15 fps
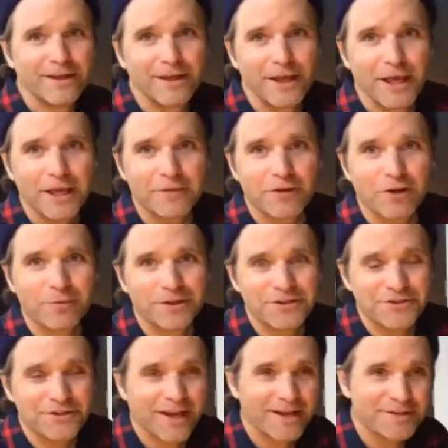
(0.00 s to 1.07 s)
Thank you very much,
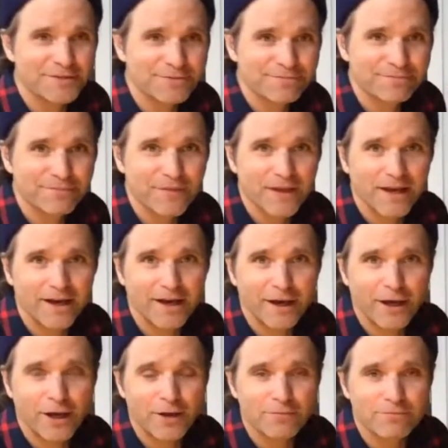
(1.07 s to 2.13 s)
you guys. Uh,